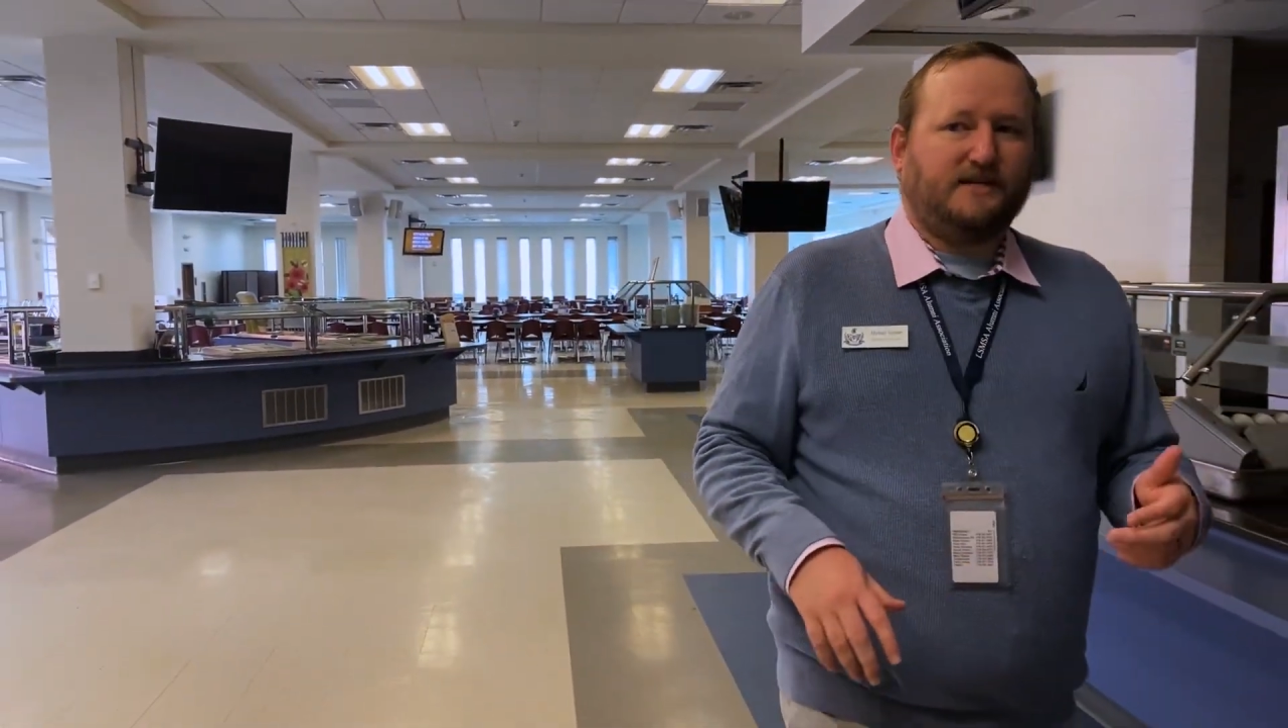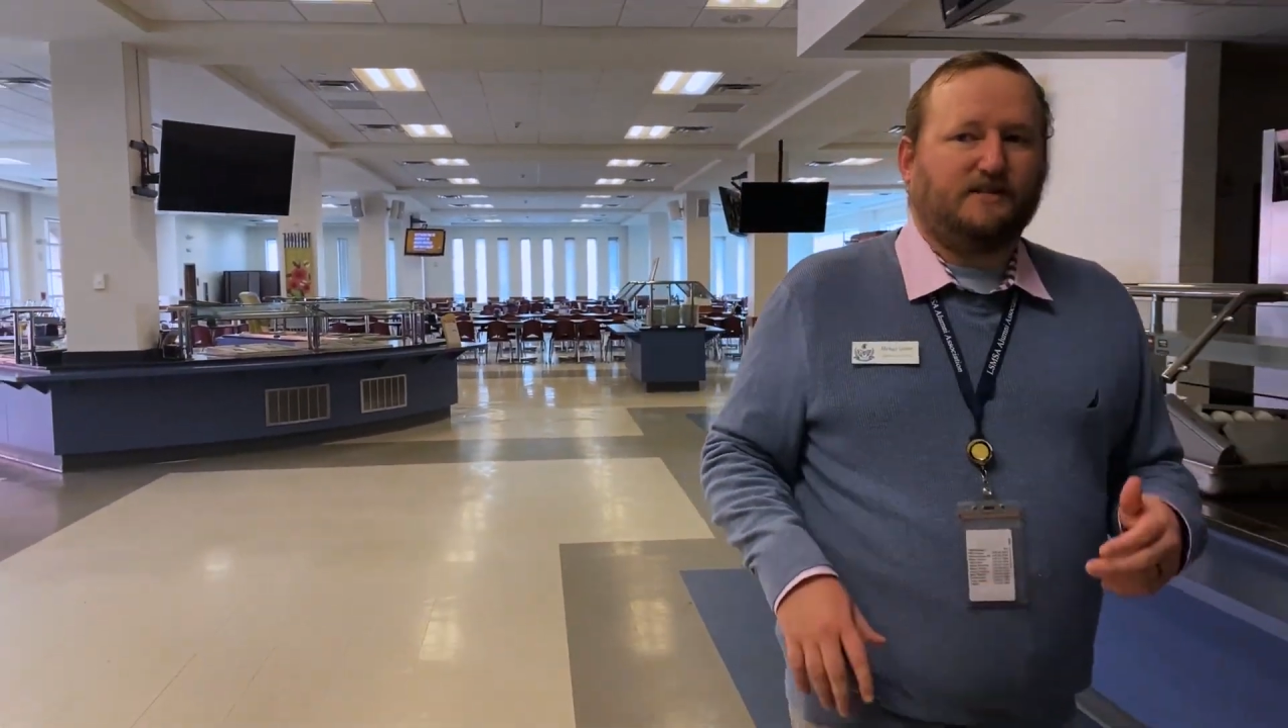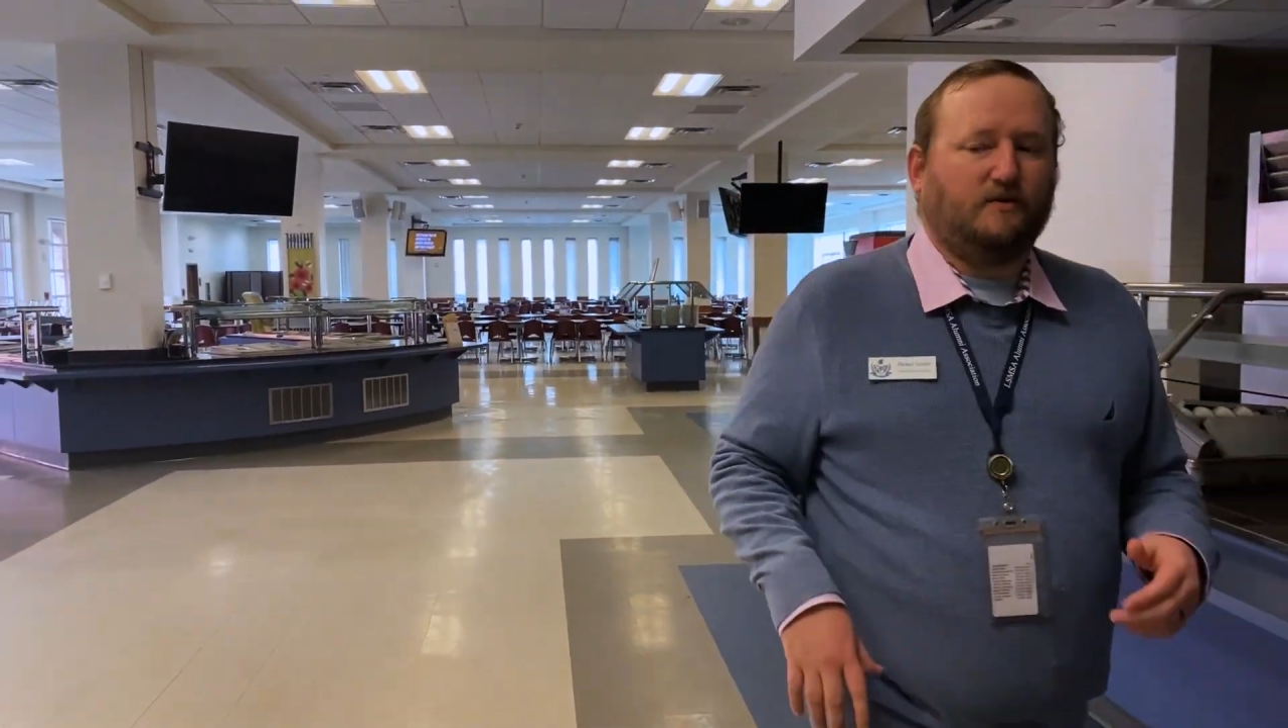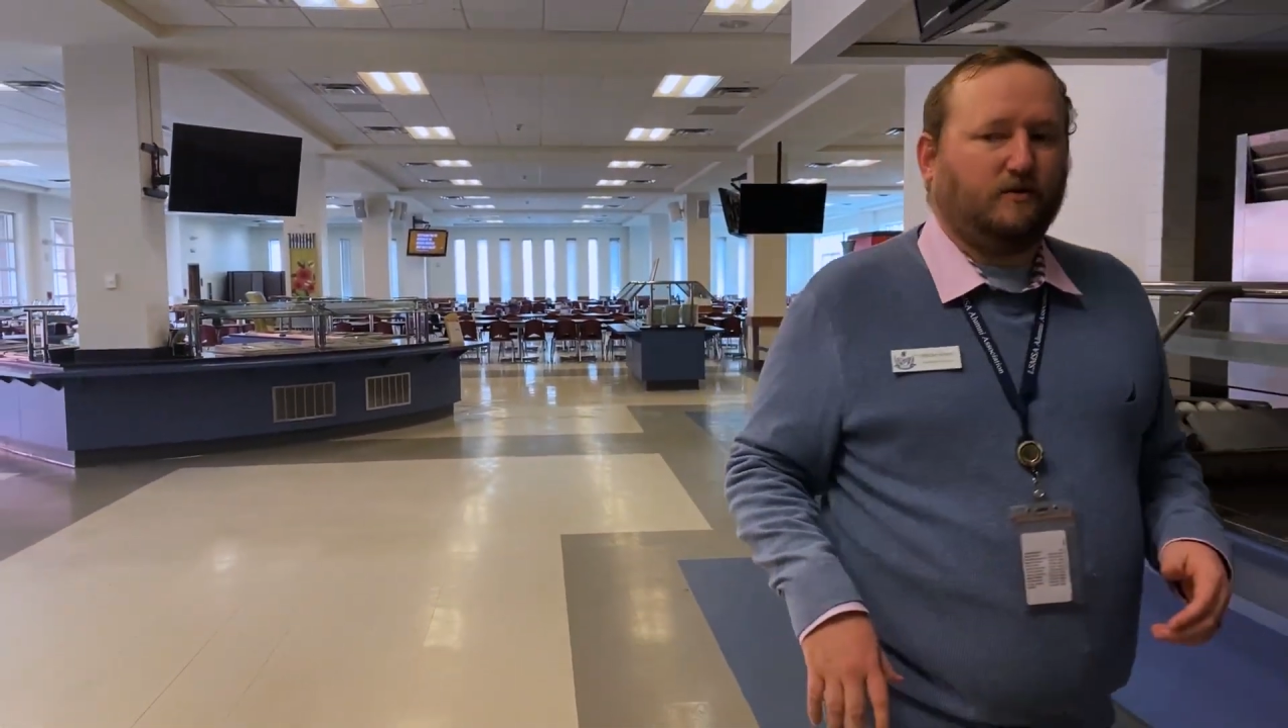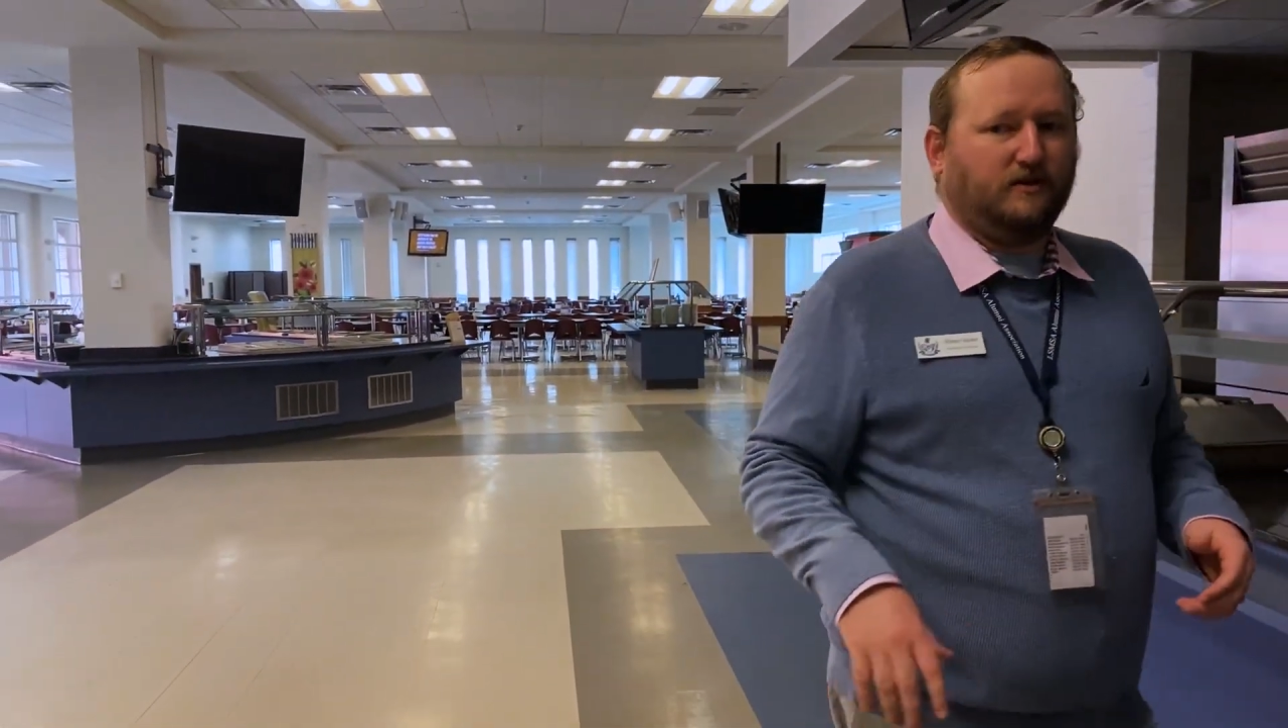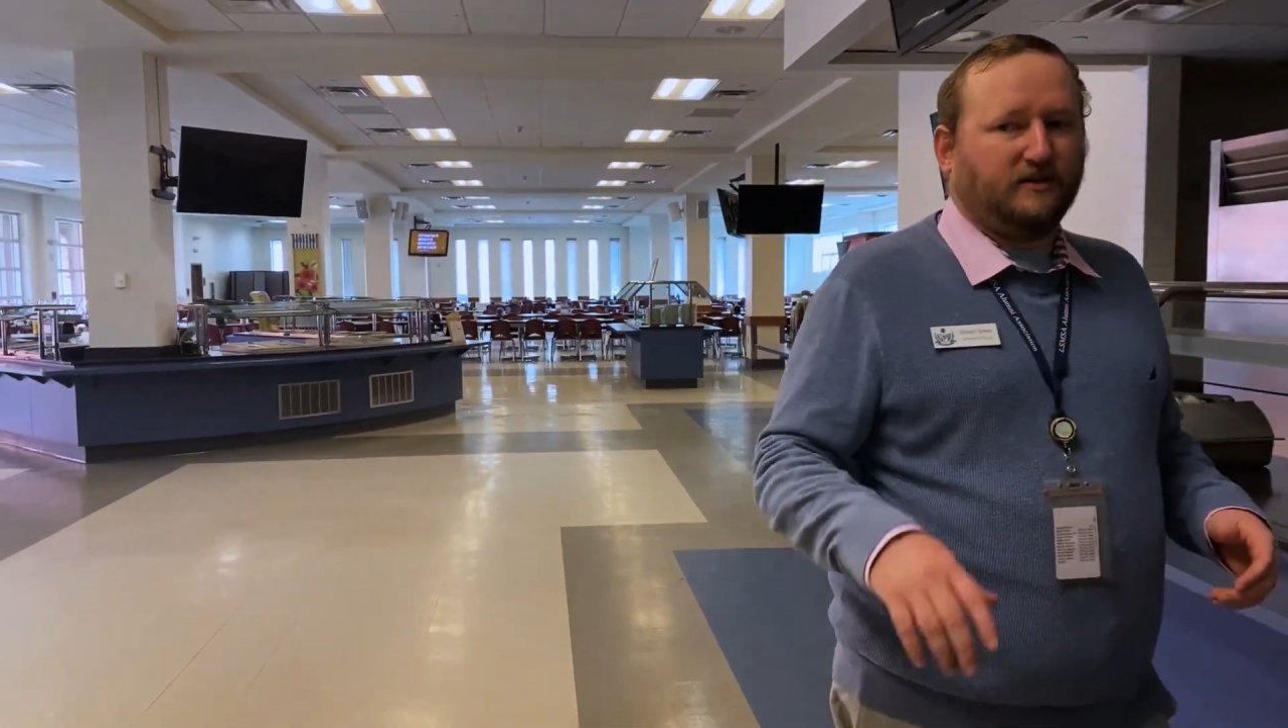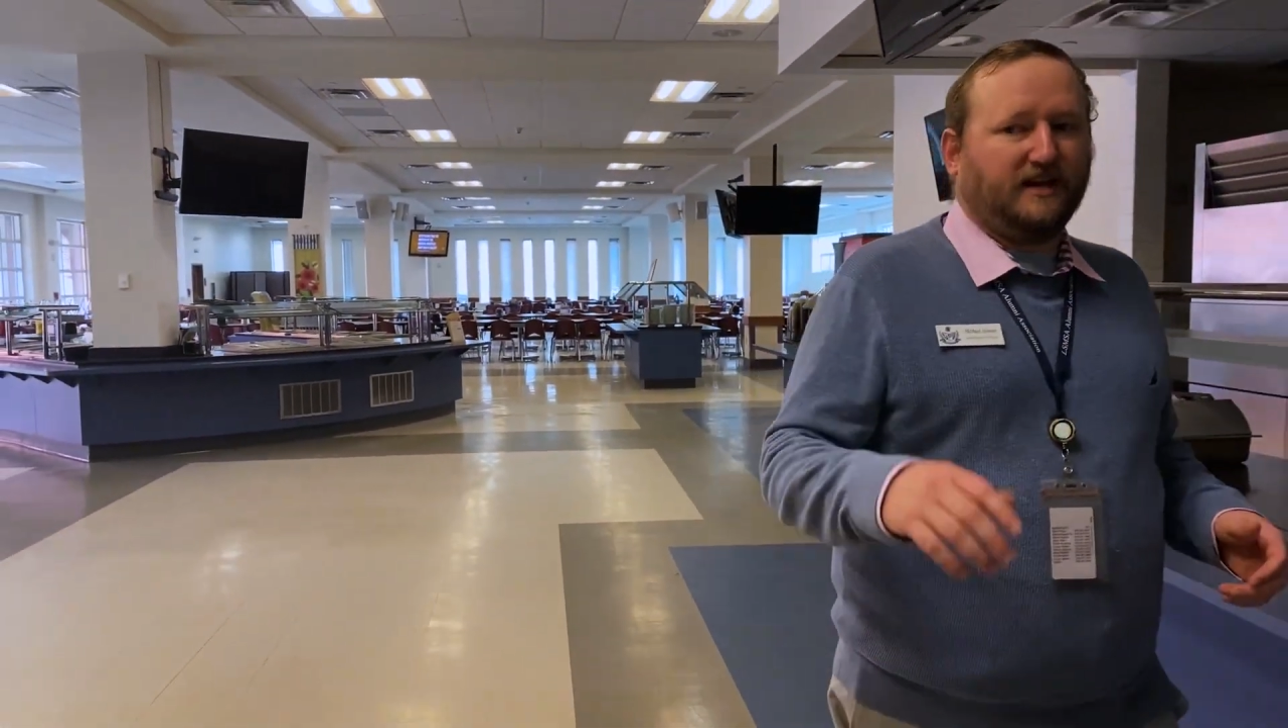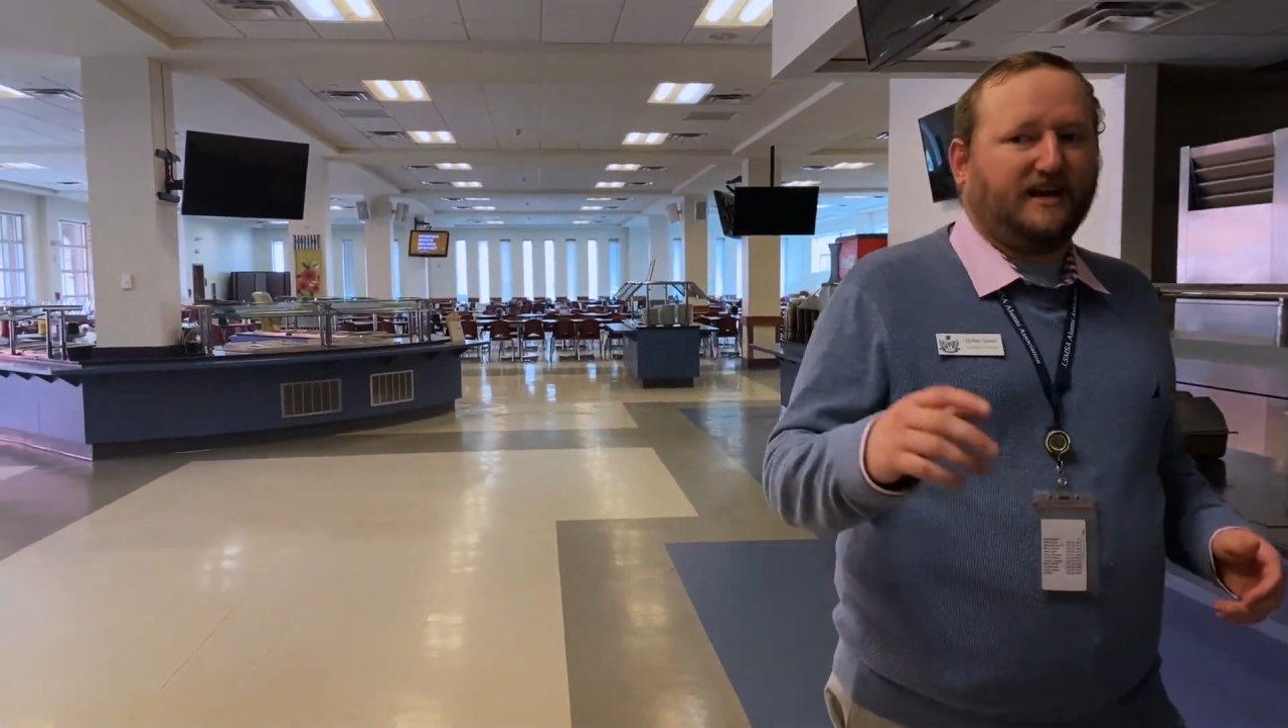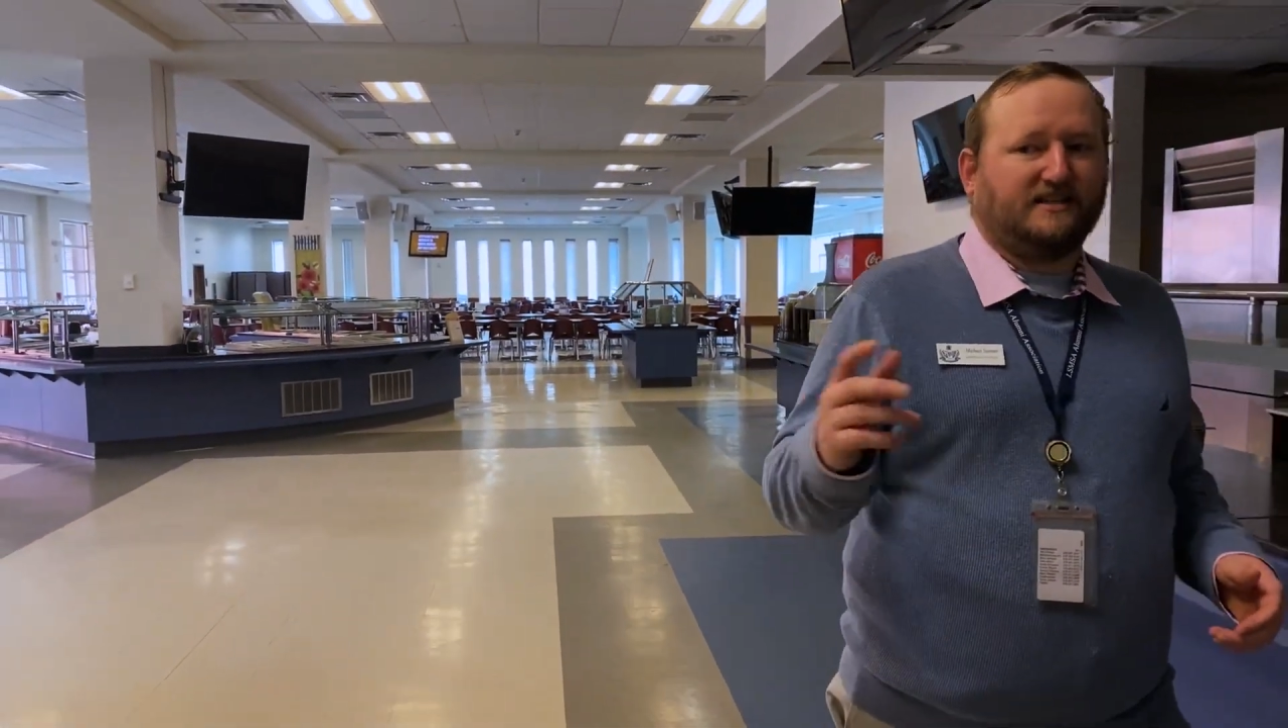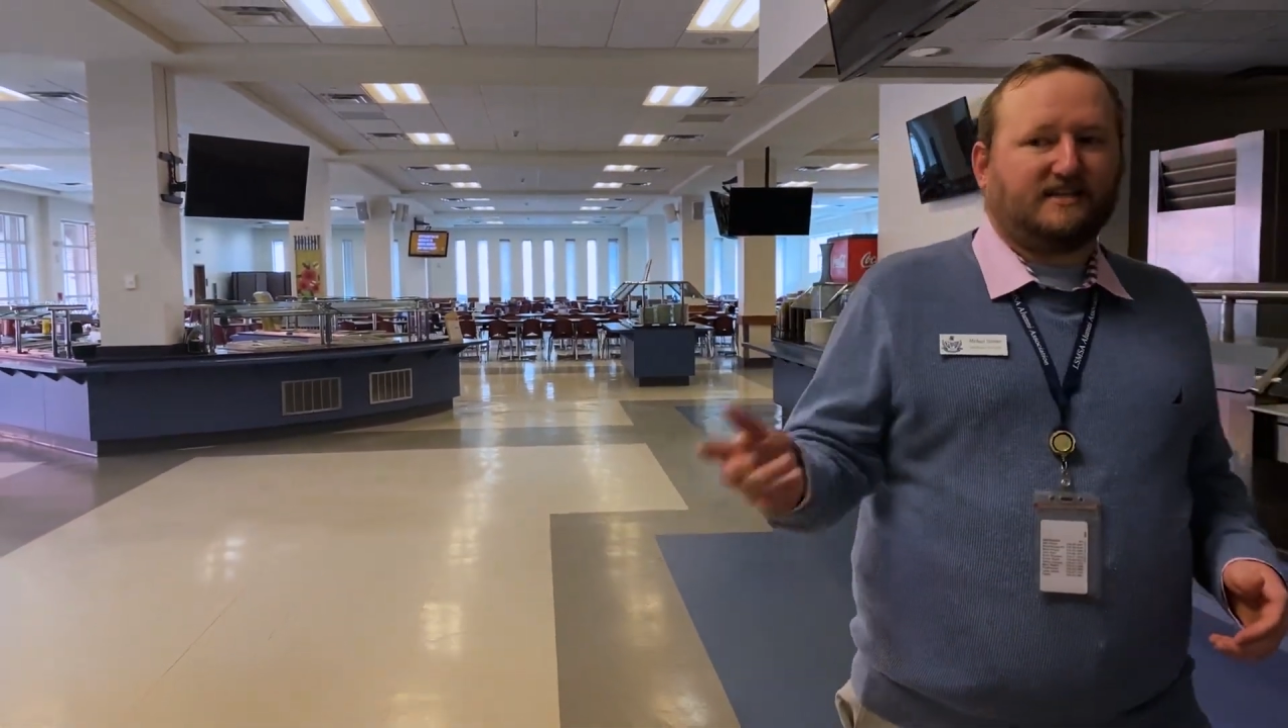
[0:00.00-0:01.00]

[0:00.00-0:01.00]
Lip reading: that we want to look at is